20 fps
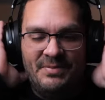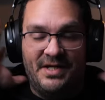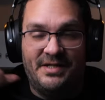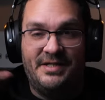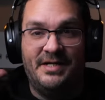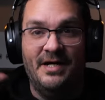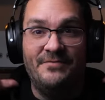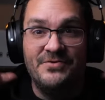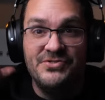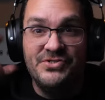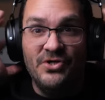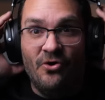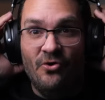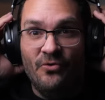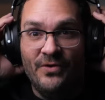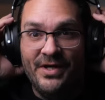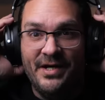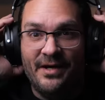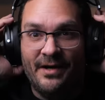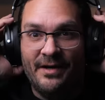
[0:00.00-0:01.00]
but it covers the
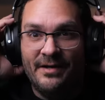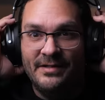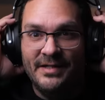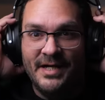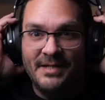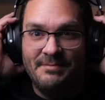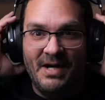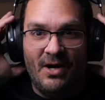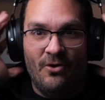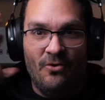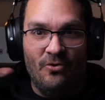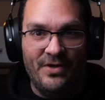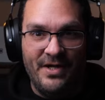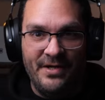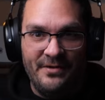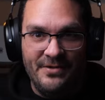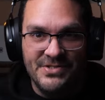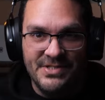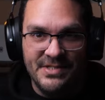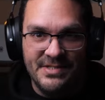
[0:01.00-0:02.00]
whole ear. Like, my whole
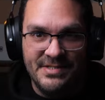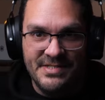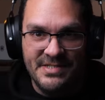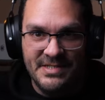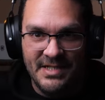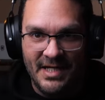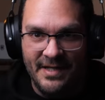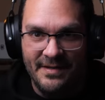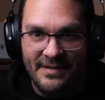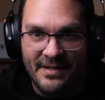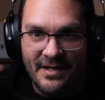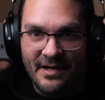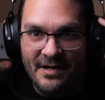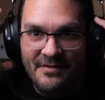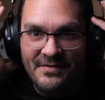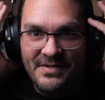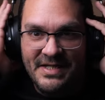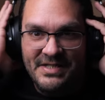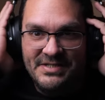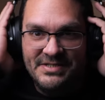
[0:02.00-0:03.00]
ear is inside there.
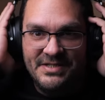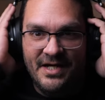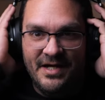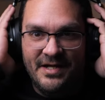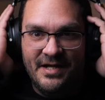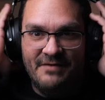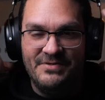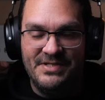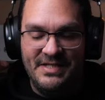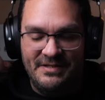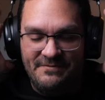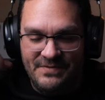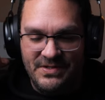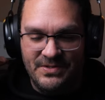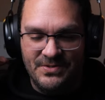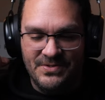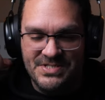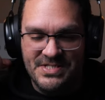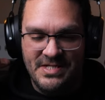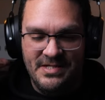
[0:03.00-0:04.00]
Everything's good. Everything
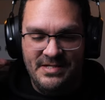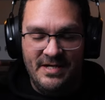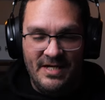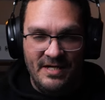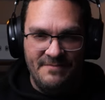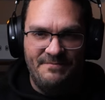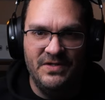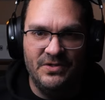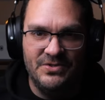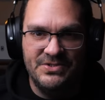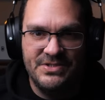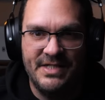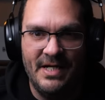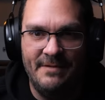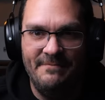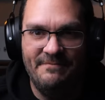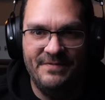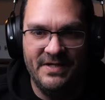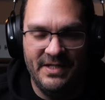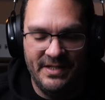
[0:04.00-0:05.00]
feels... it feels
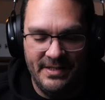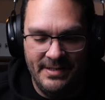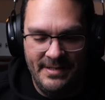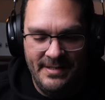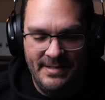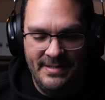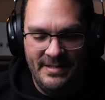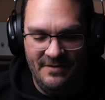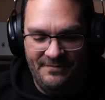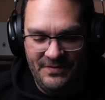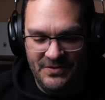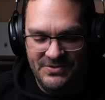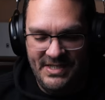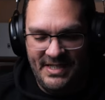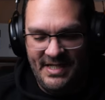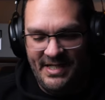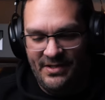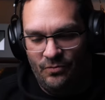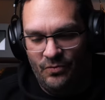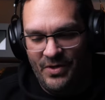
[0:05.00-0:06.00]
comfy. It feels
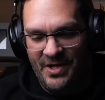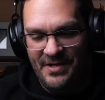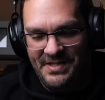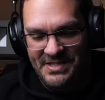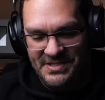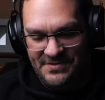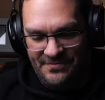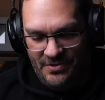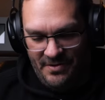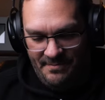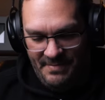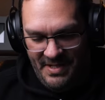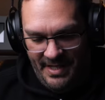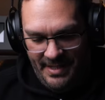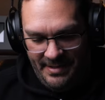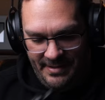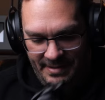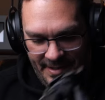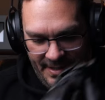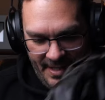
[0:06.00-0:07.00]
like I could wear these for a
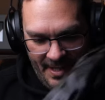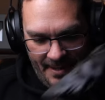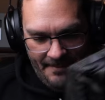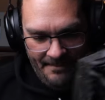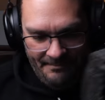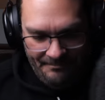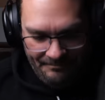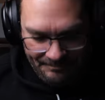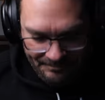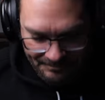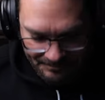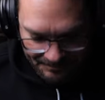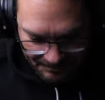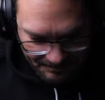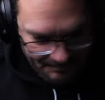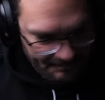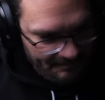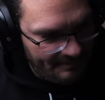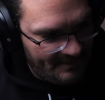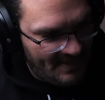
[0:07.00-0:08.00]
minute, you know?
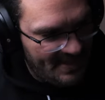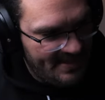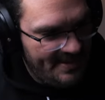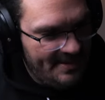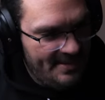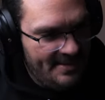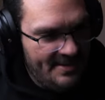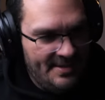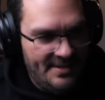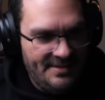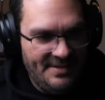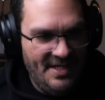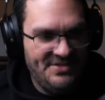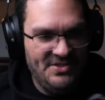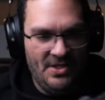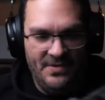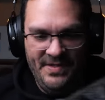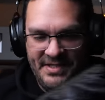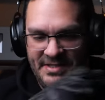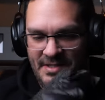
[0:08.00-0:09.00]

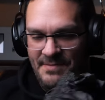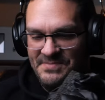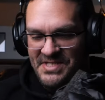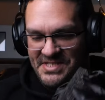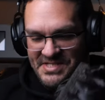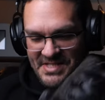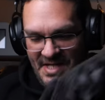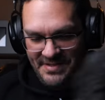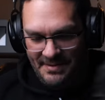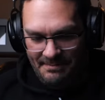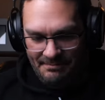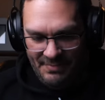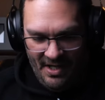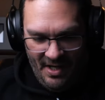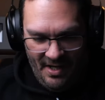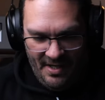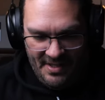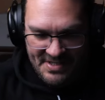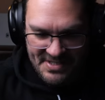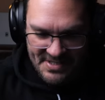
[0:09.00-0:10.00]
That's all that comes inside the
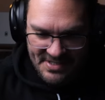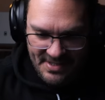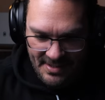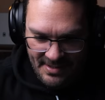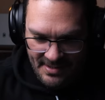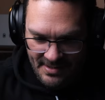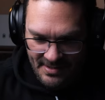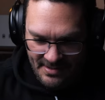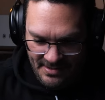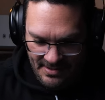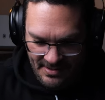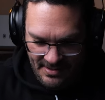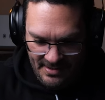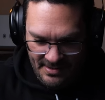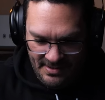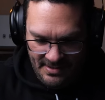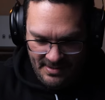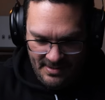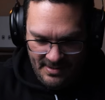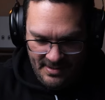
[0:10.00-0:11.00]
box.
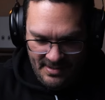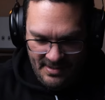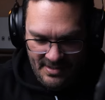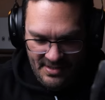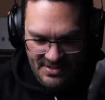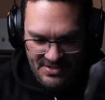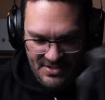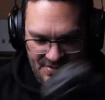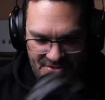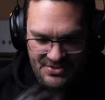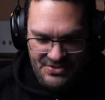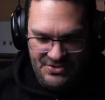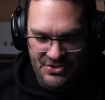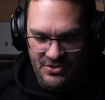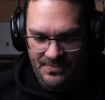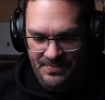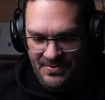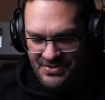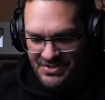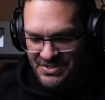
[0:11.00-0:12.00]
So
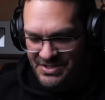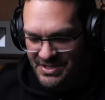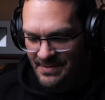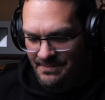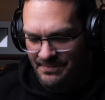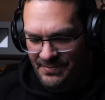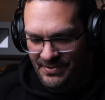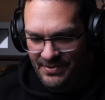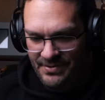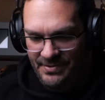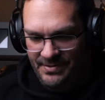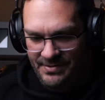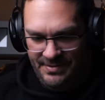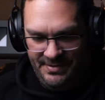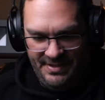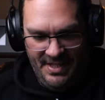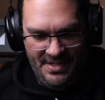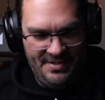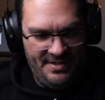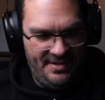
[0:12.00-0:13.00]
super simple.
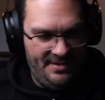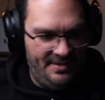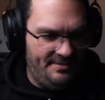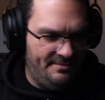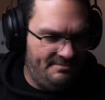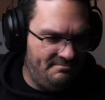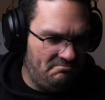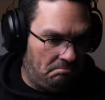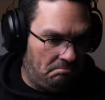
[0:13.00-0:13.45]
Nothing